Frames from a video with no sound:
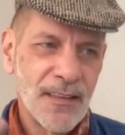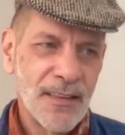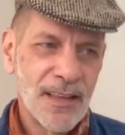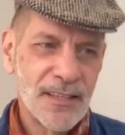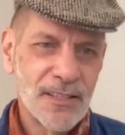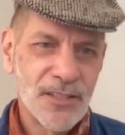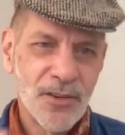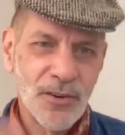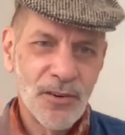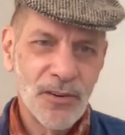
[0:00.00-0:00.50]

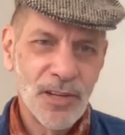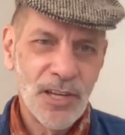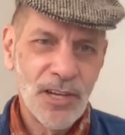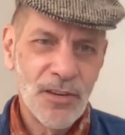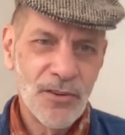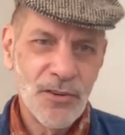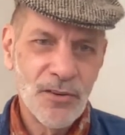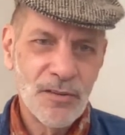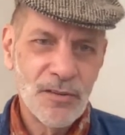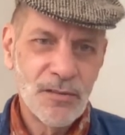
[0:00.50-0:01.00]
that's going to
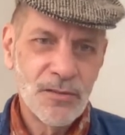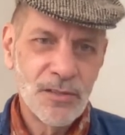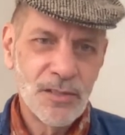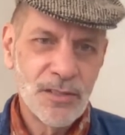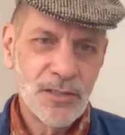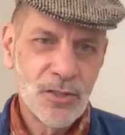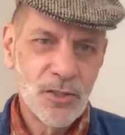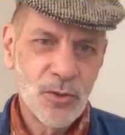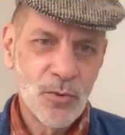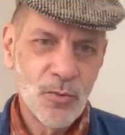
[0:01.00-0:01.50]
lead you
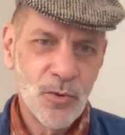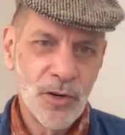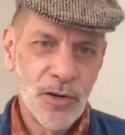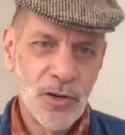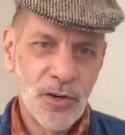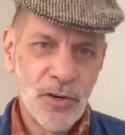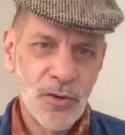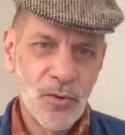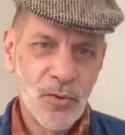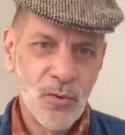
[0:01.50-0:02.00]
to a
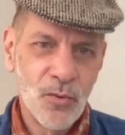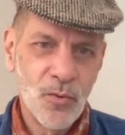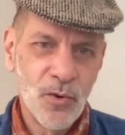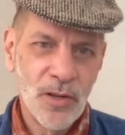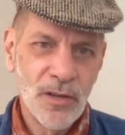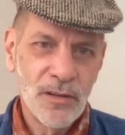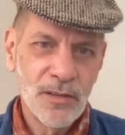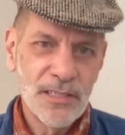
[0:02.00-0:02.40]
new